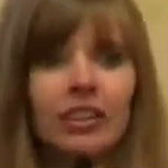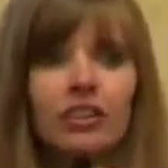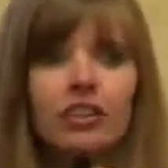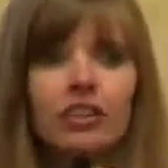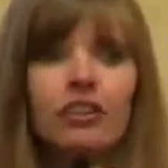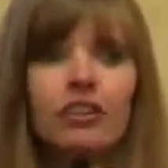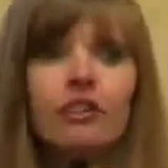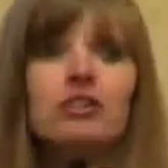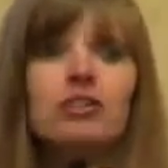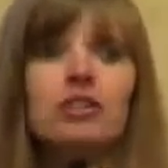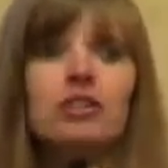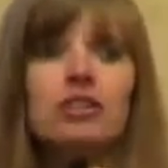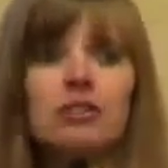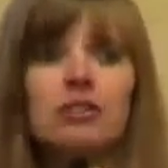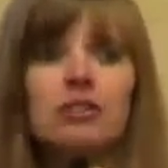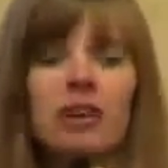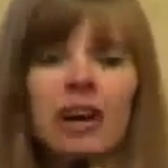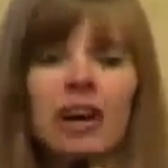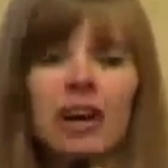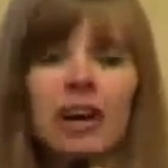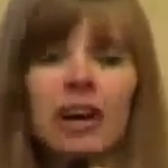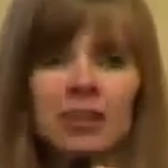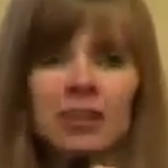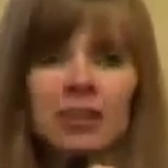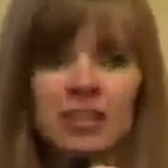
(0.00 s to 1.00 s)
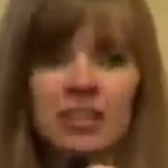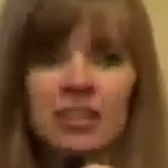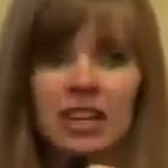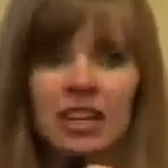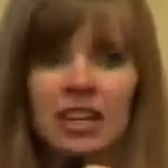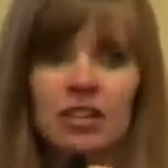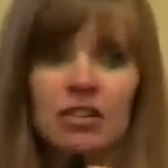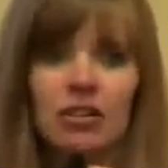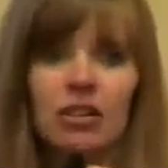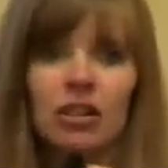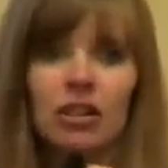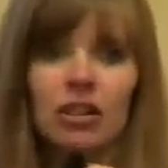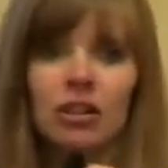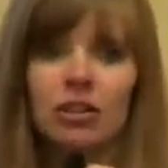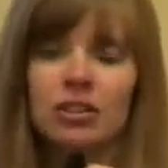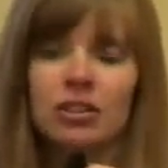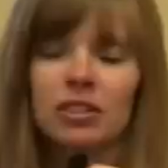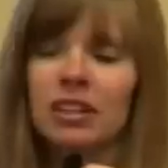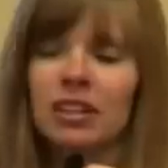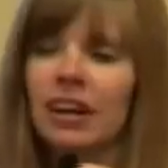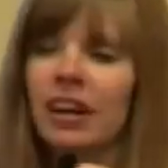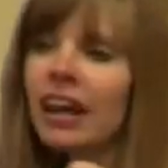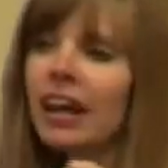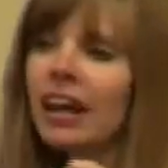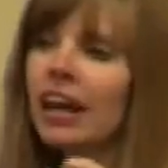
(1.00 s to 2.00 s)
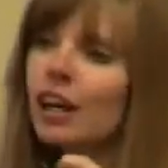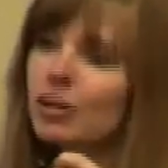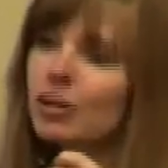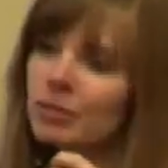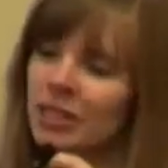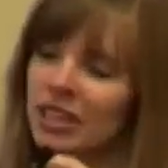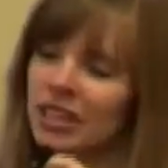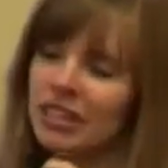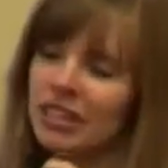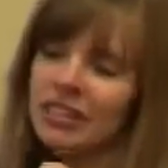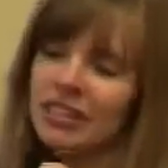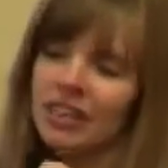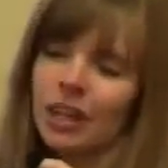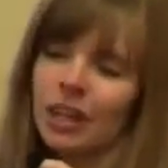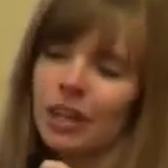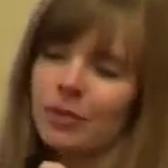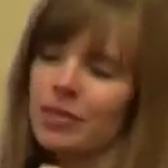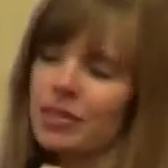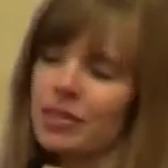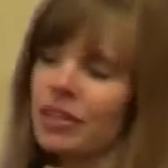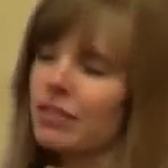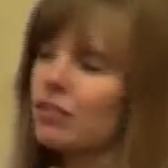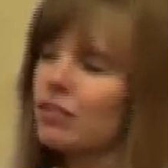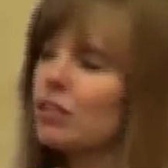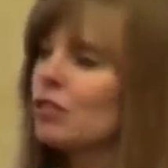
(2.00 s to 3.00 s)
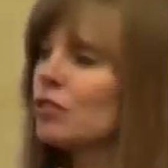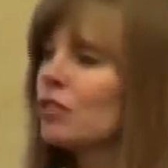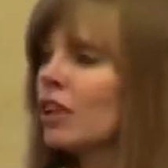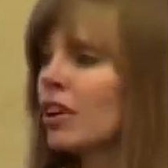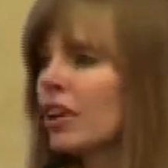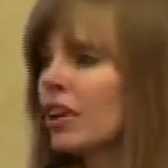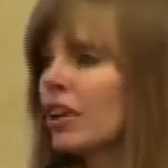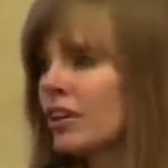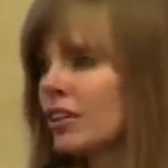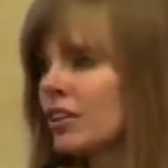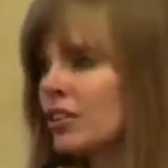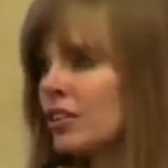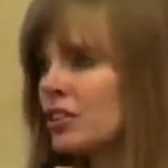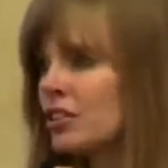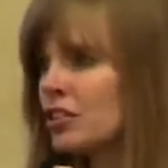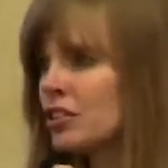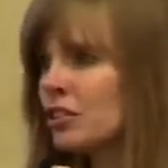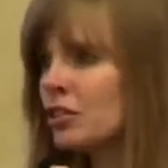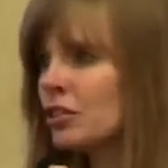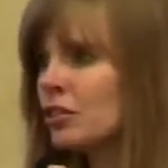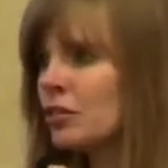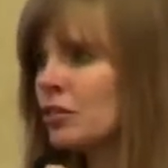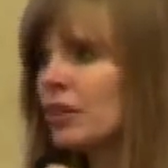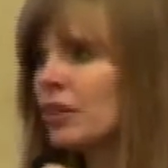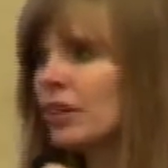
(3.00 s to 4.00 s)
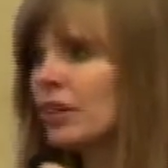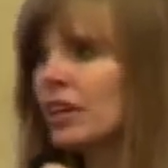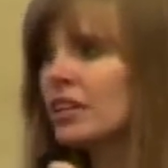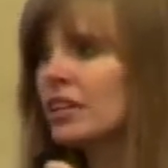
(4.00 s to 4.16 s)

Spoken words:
you do have to set your goals. Now, how many times have you gone to